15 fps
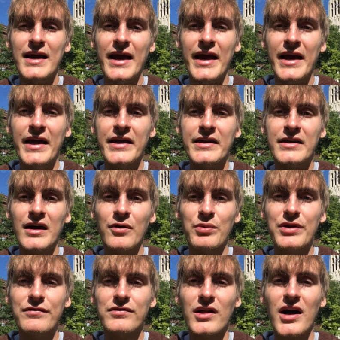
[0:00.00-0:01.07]
and uh,
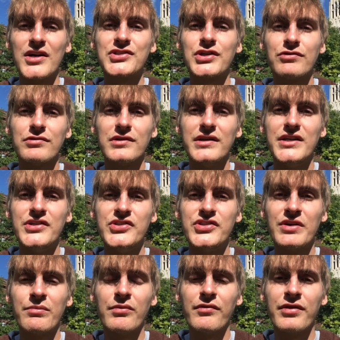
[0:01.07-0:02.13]
we've lost our
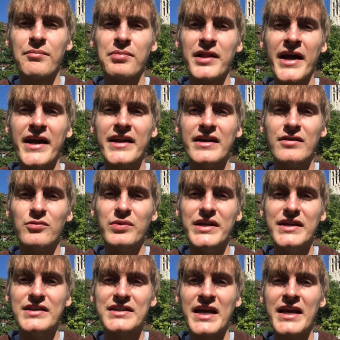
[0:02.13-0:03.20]
relationship with the planet.
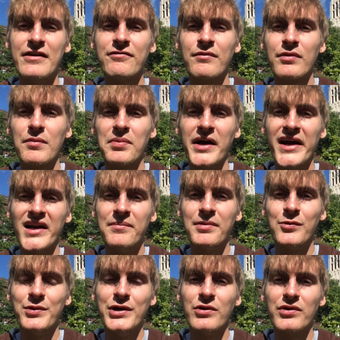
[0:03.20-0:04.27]
We take from the planet,
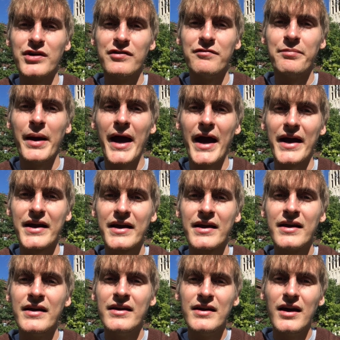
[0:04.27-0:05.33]
but we don't give back.
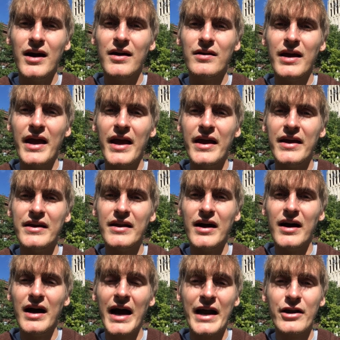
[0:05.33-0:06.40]
And
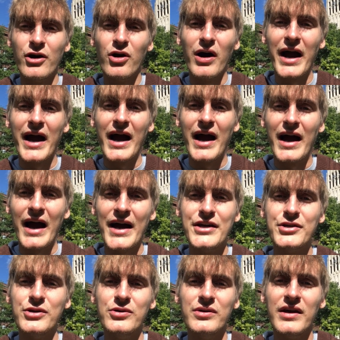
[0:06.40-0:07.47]
uh, I know I, I
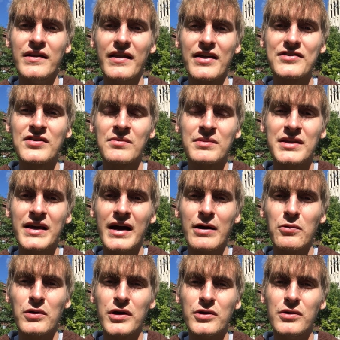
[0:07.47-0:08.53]
do, and that's something that
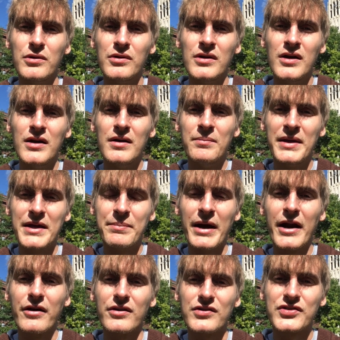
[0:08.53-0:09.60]
I want to make
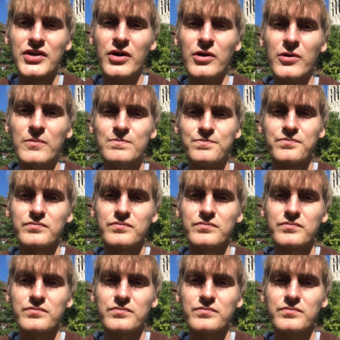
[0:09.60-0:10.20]
better. So